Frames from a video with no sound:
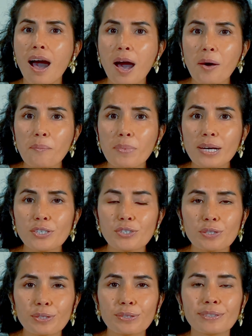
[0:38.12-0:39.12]
how much
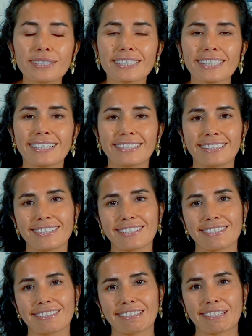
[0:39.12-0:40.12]
learning
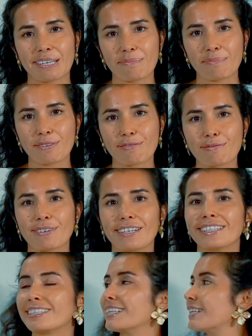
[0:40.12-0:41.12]
addition can be
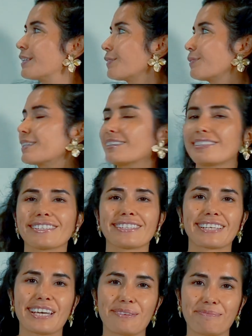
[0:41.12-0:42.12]
fun with this
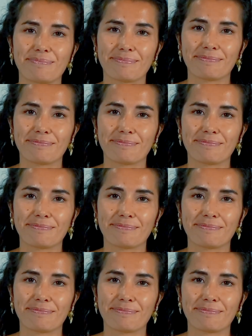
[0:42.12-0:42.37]
game.